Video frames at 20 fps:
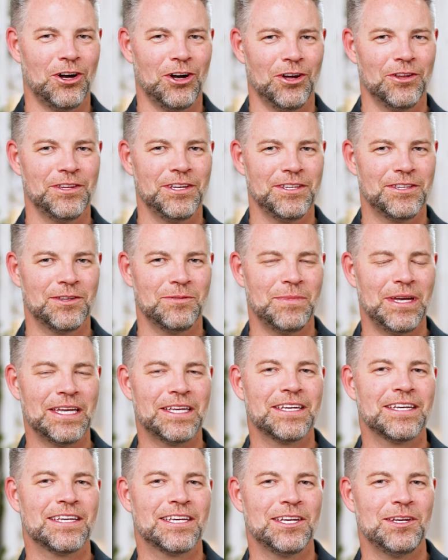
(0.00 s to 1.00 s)
all need to
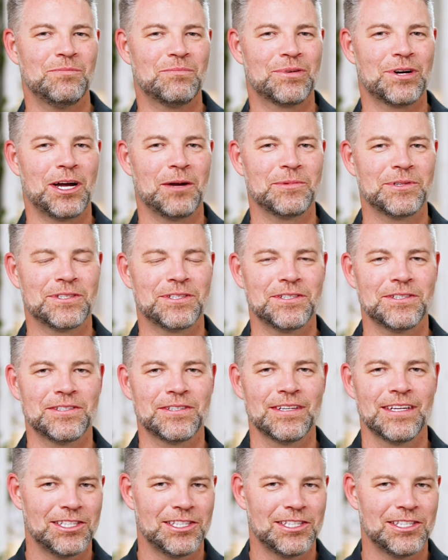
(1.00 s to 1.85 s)
make and keep promises.